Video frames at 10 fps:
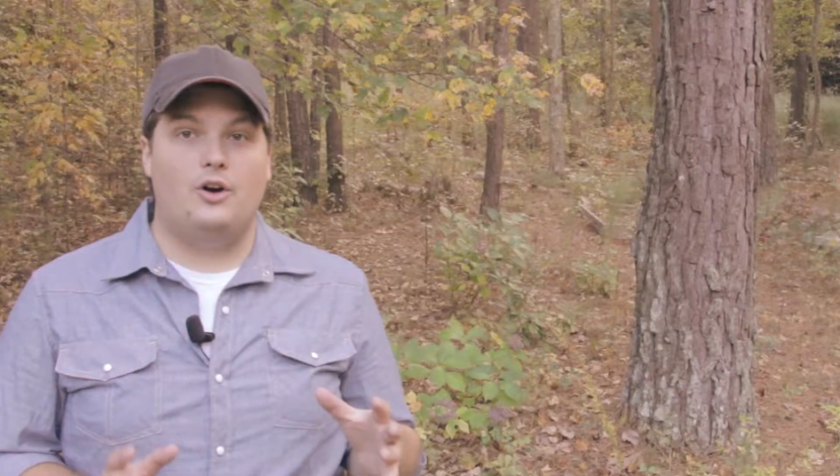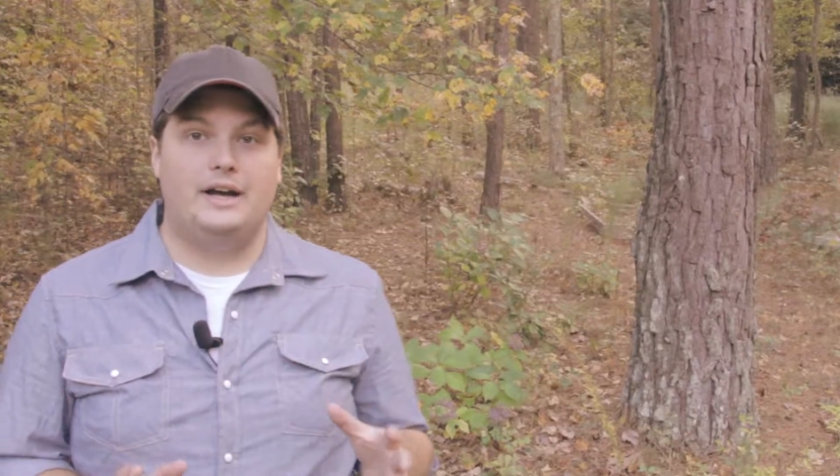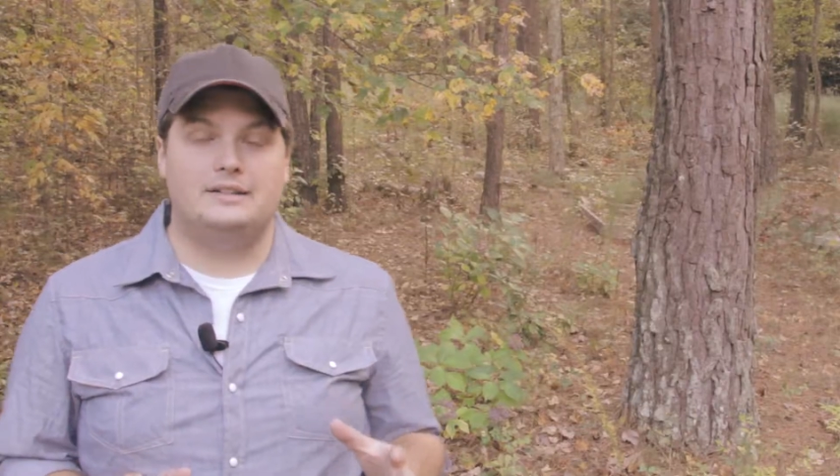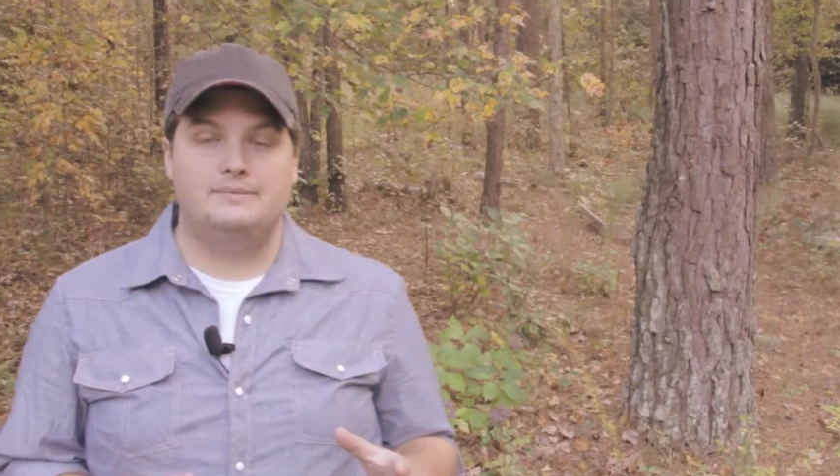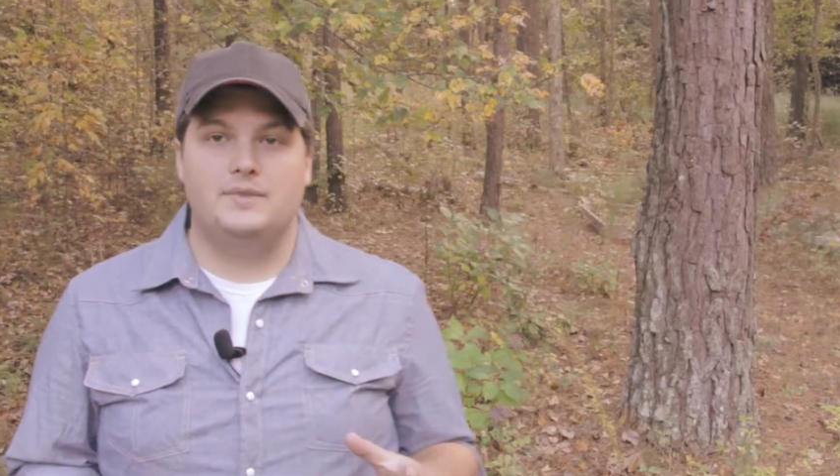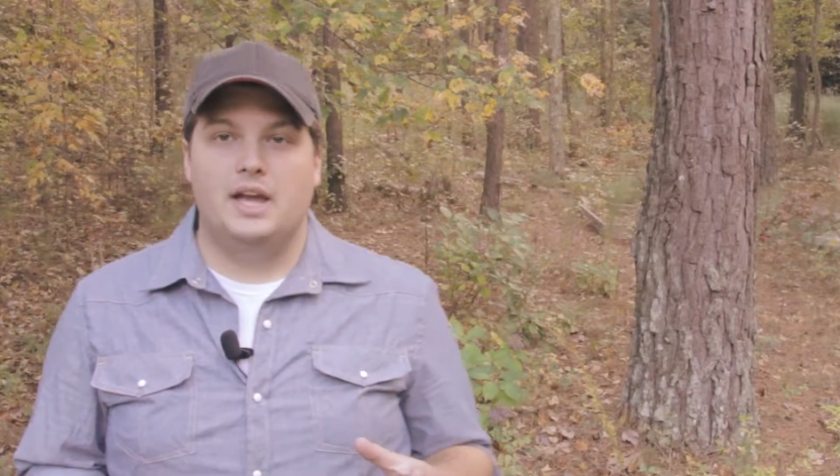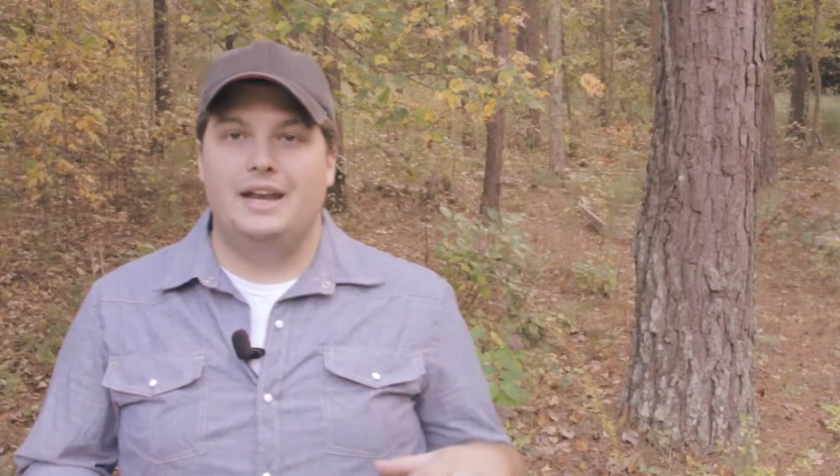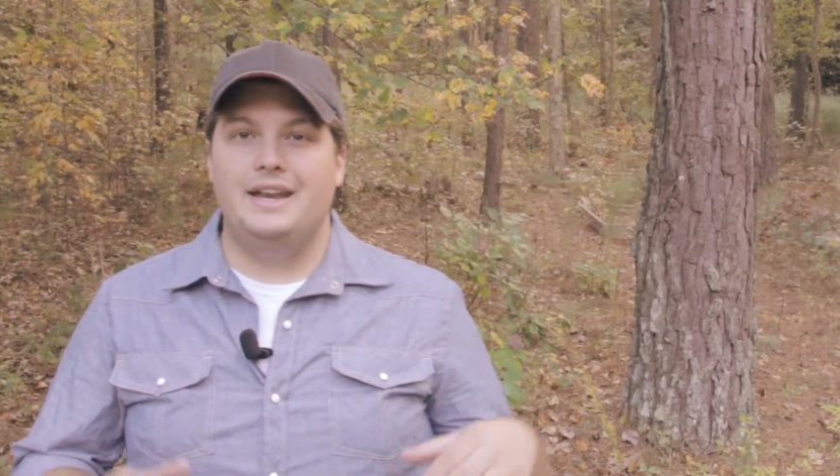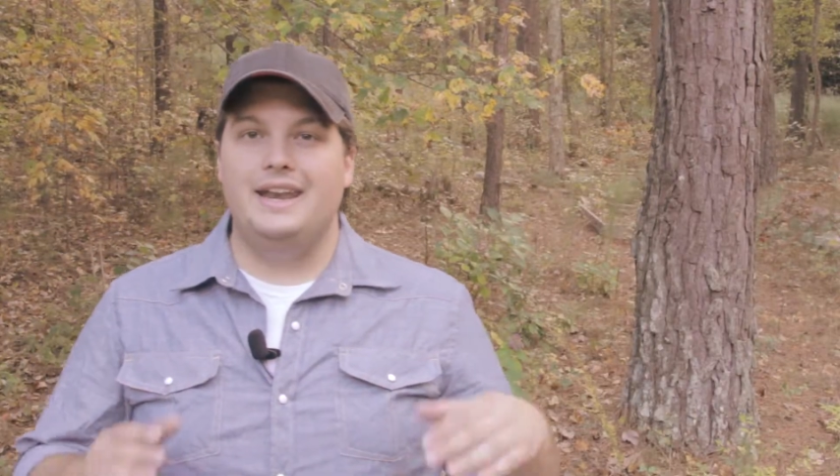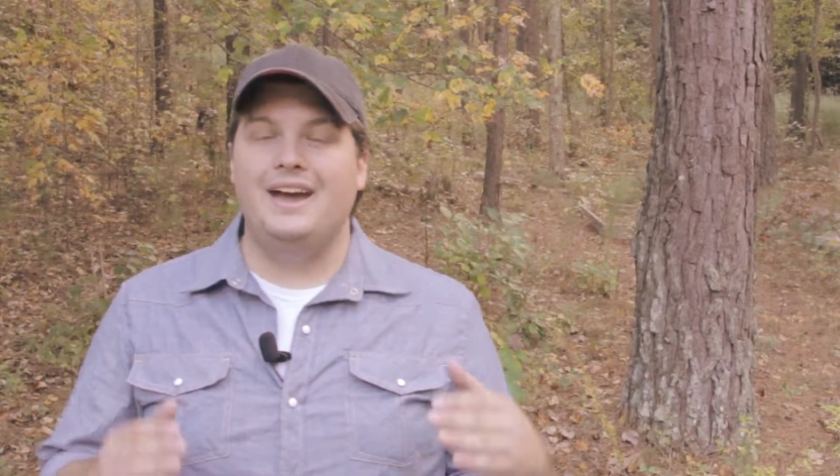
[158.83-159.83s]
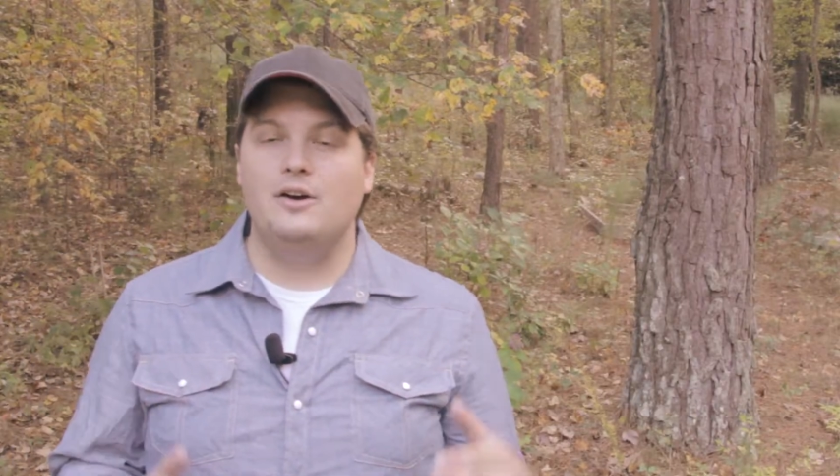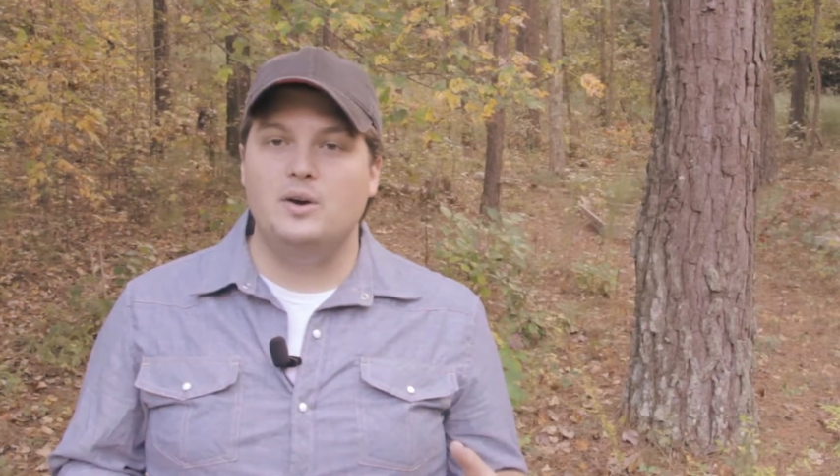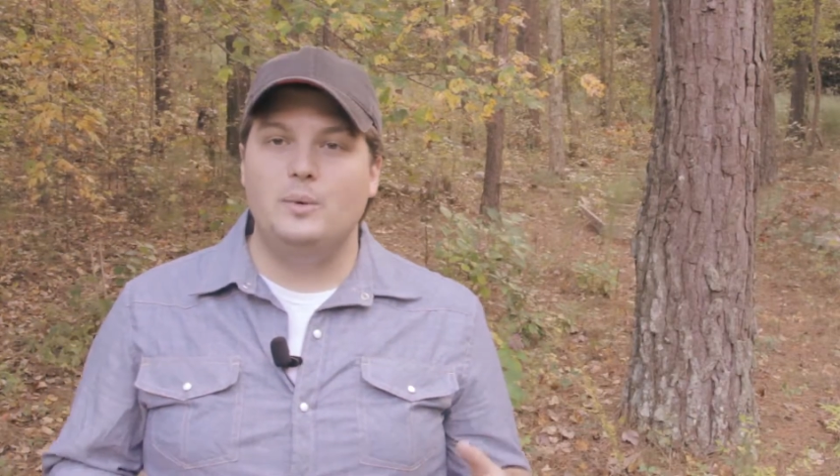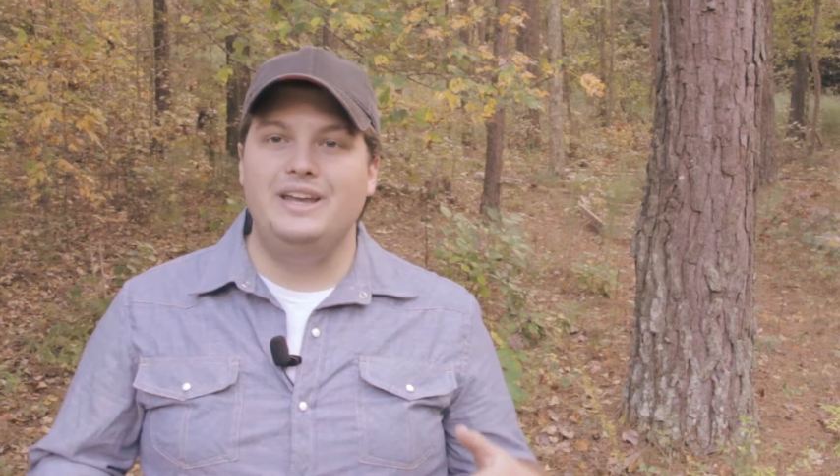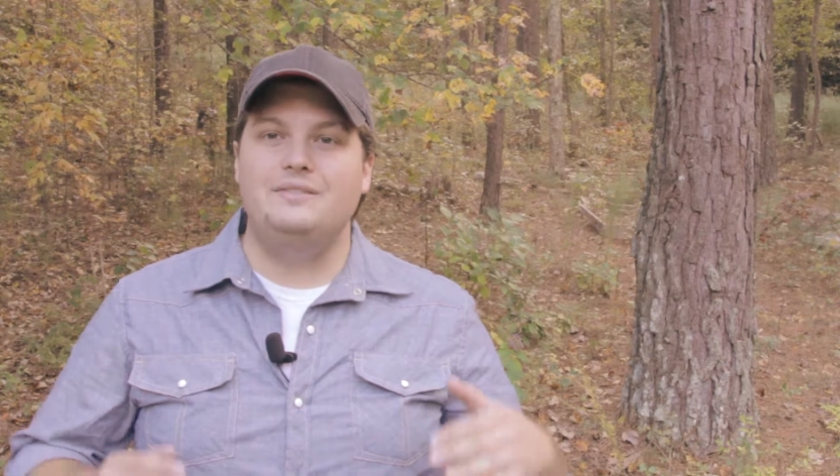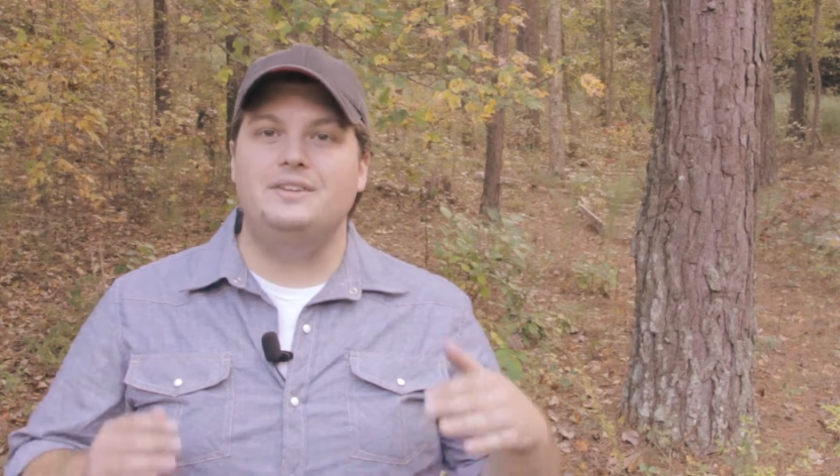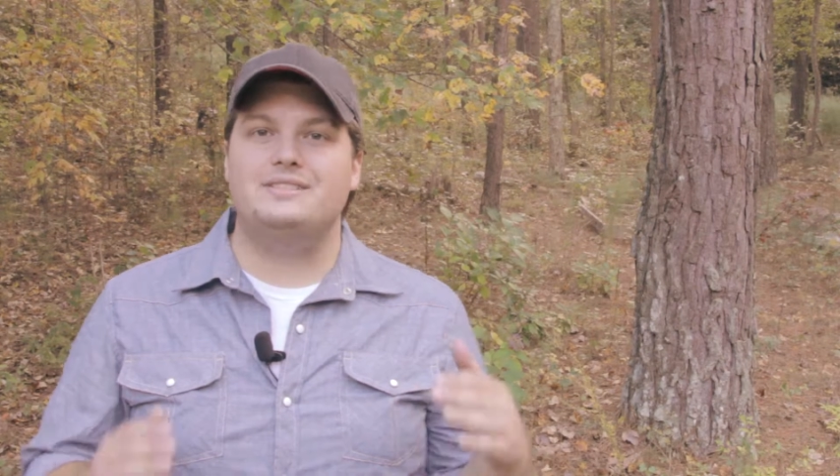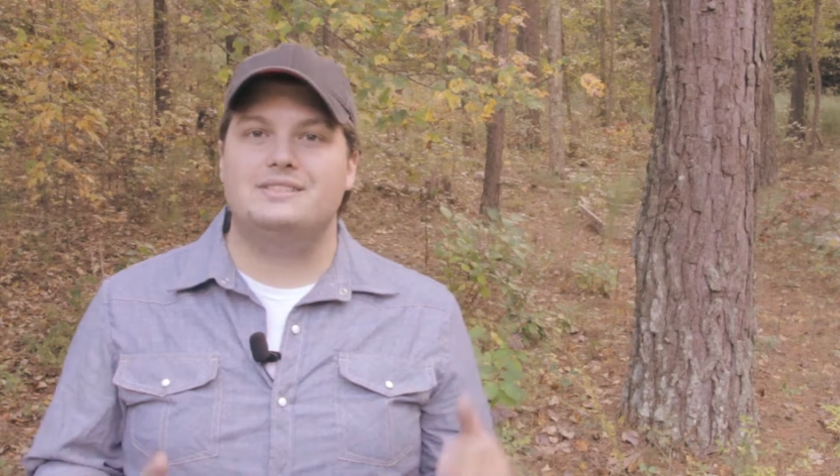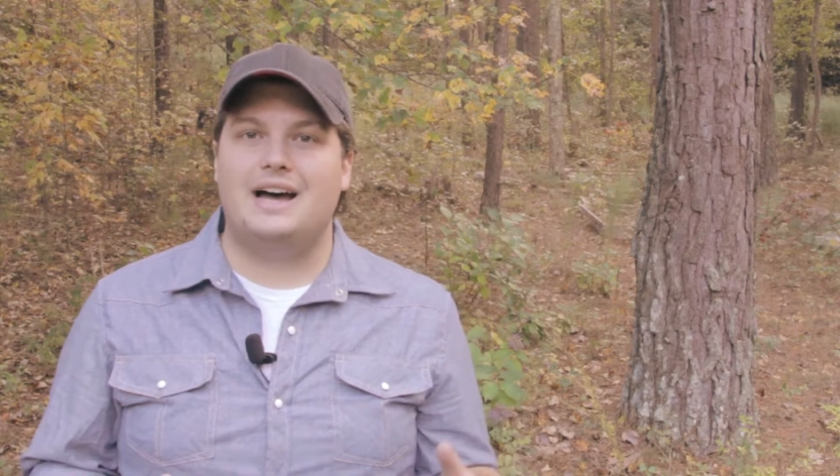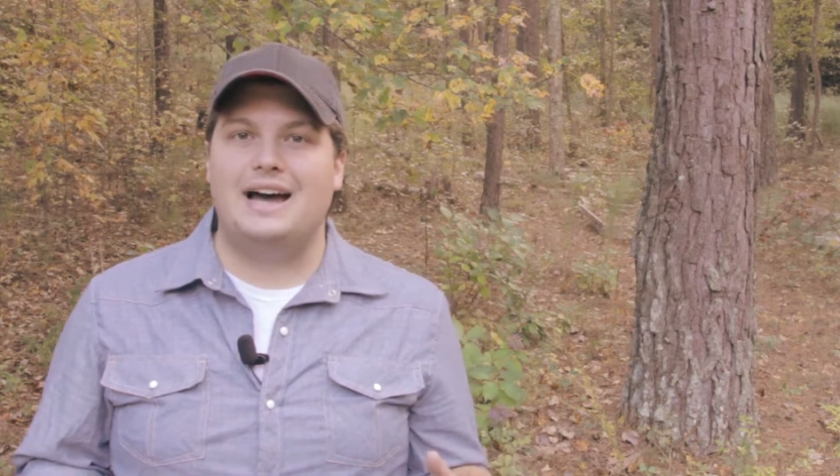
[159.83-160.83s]
right. Now that we have
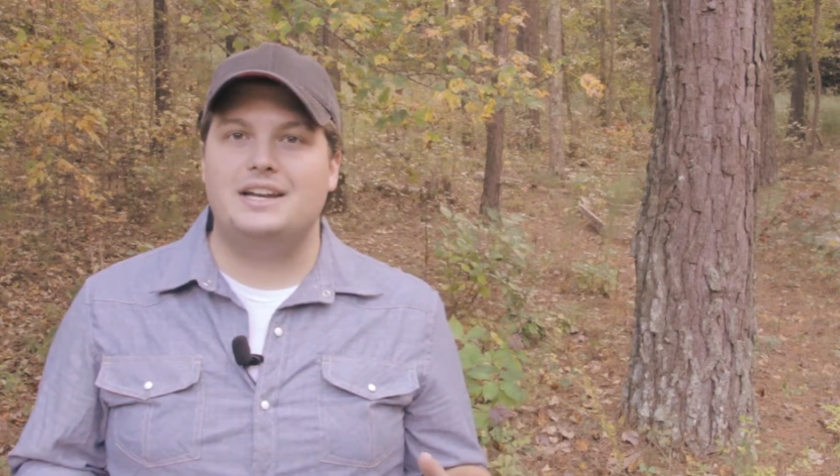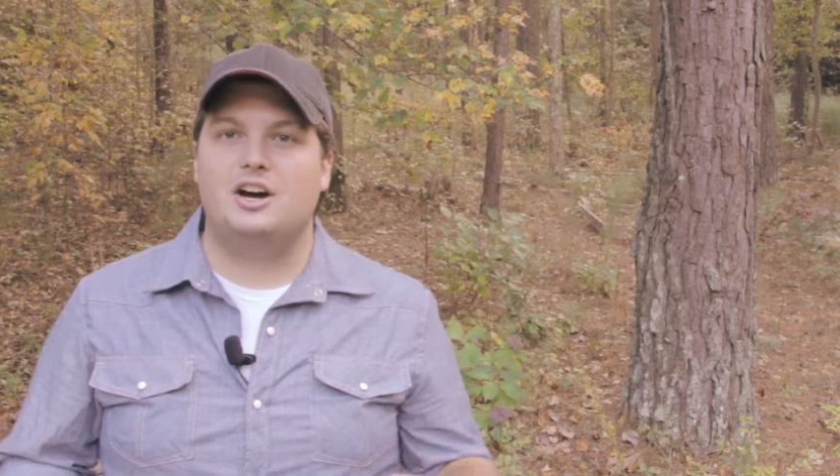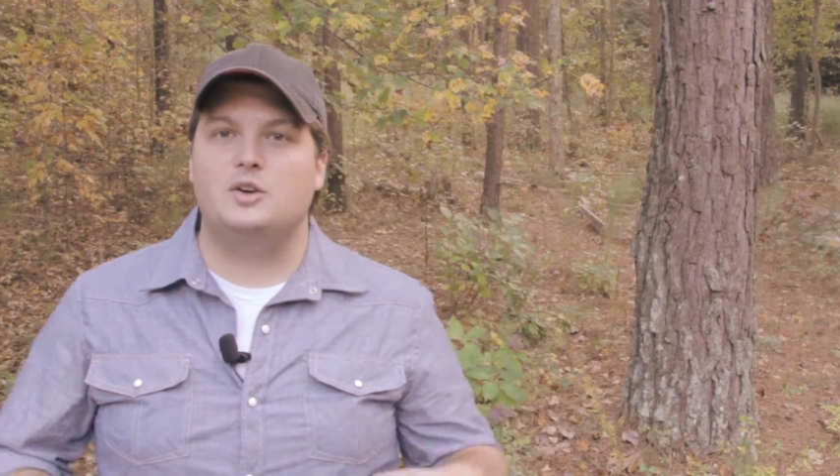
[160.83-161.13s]
decided